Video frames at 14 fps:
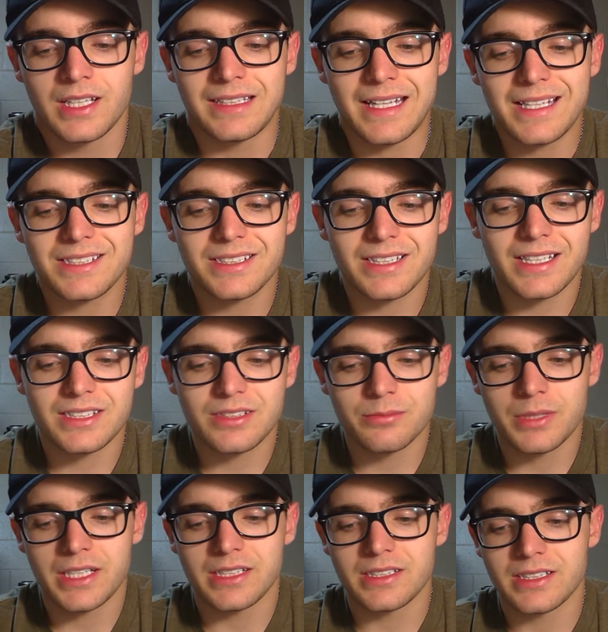NASA
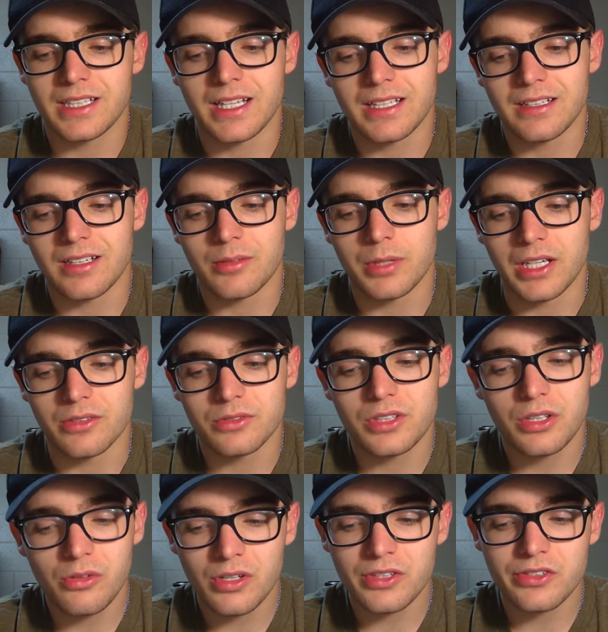estimates that about
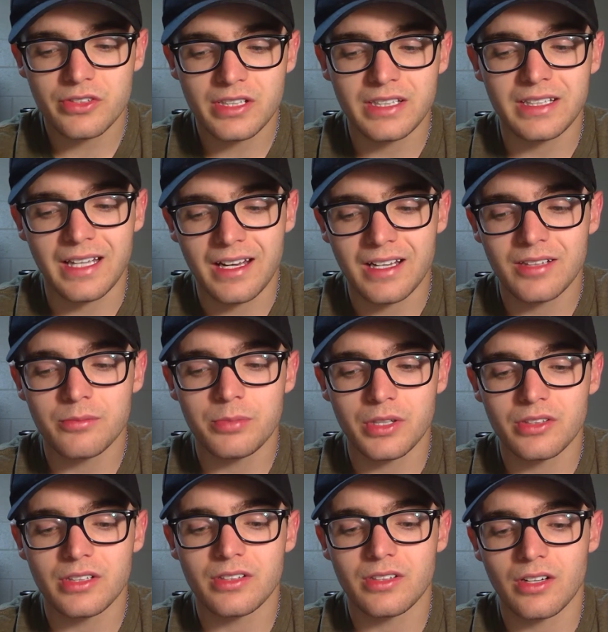$209
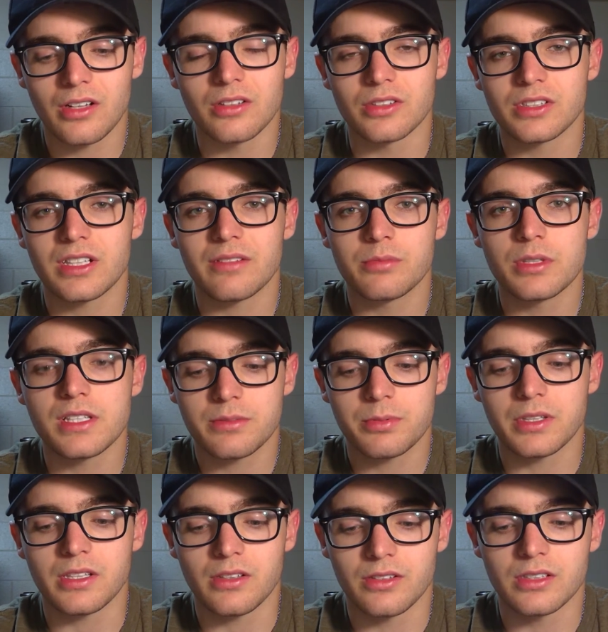billion have been
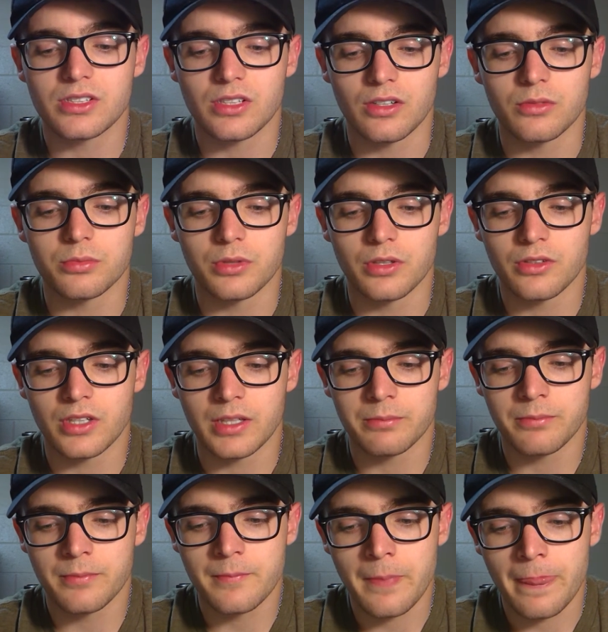spent on the shuttle
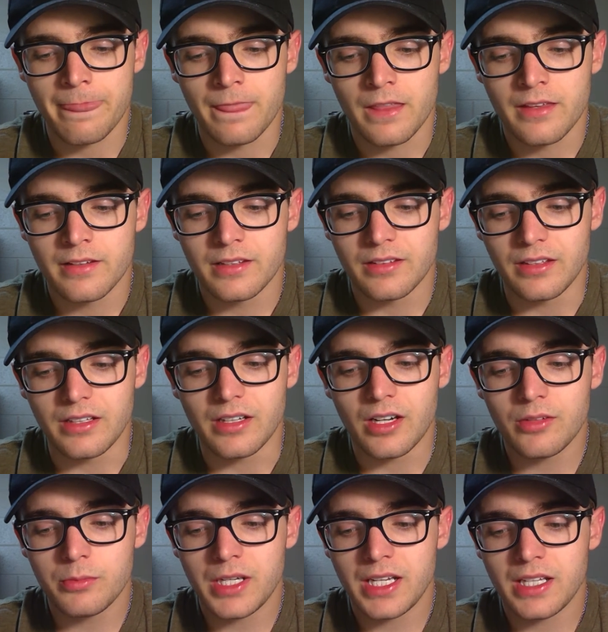program. The
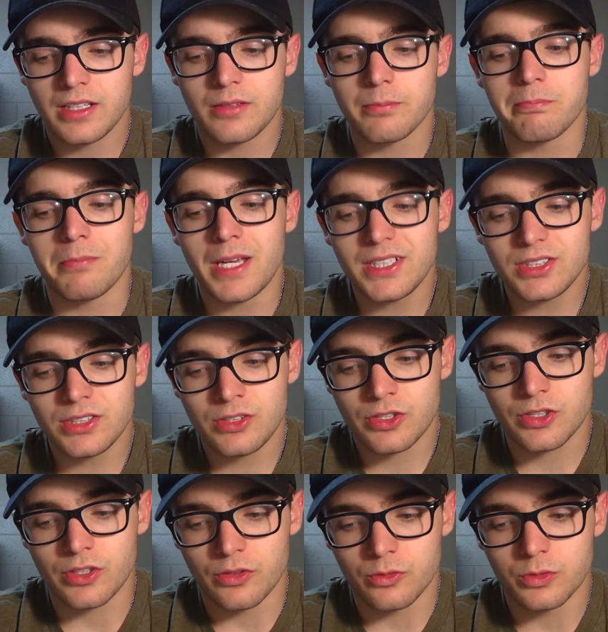unmanned
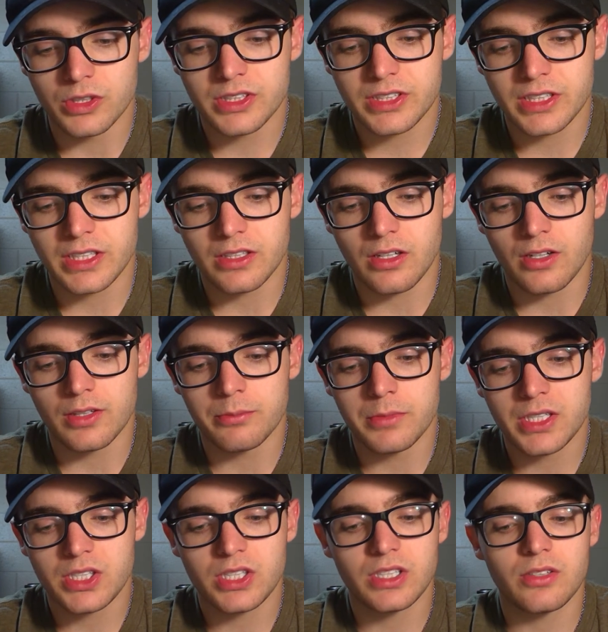Messenger was sent on a
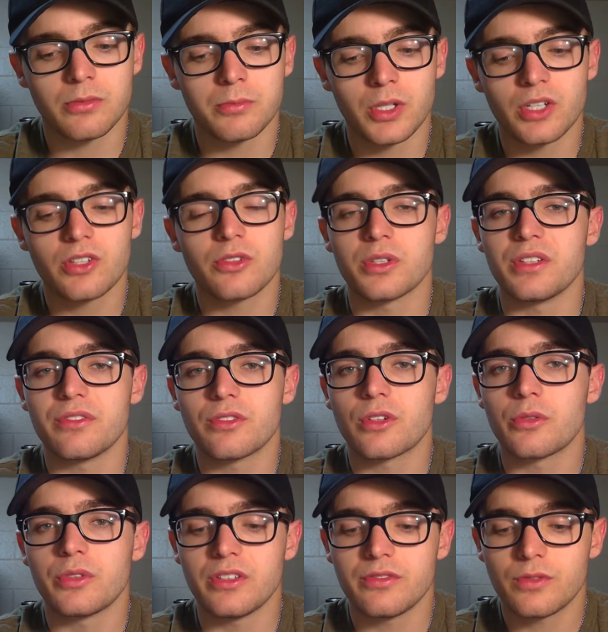mission to Mercury for
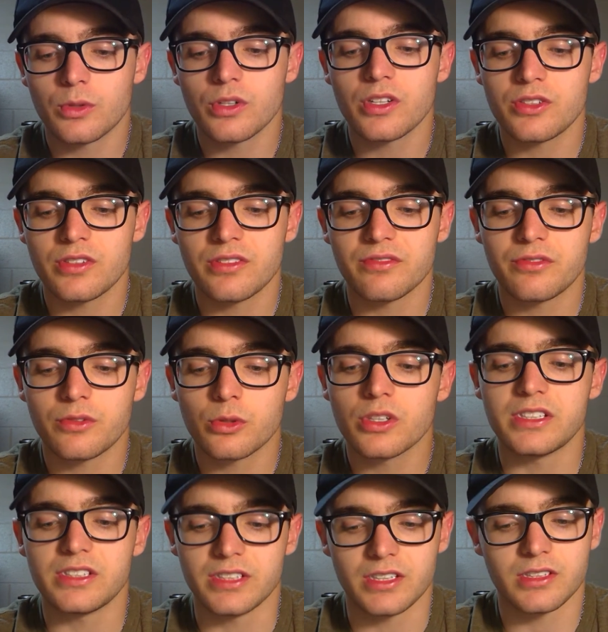only
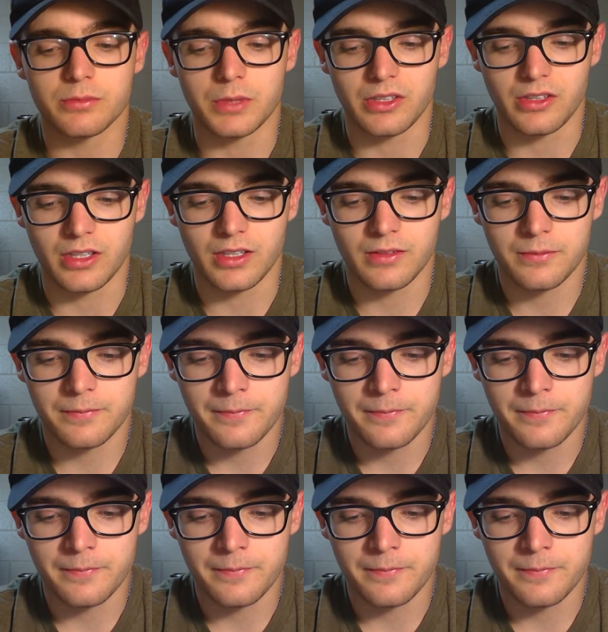$446 million.